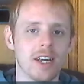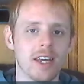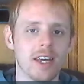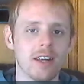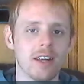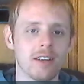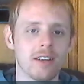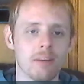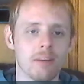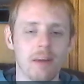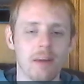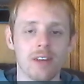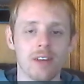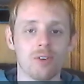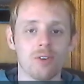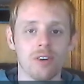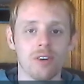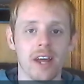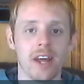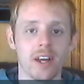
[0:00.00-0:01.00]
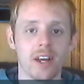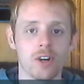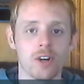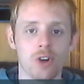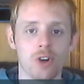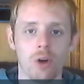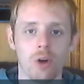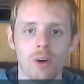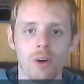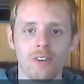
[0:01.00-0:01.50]
Somebody's going to take
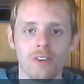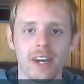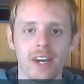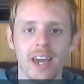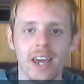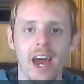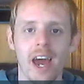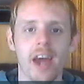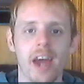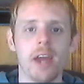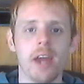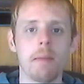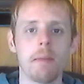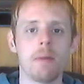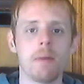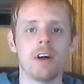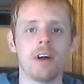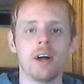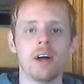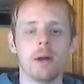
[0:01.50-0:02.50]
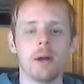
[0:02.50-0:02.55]
control of a game,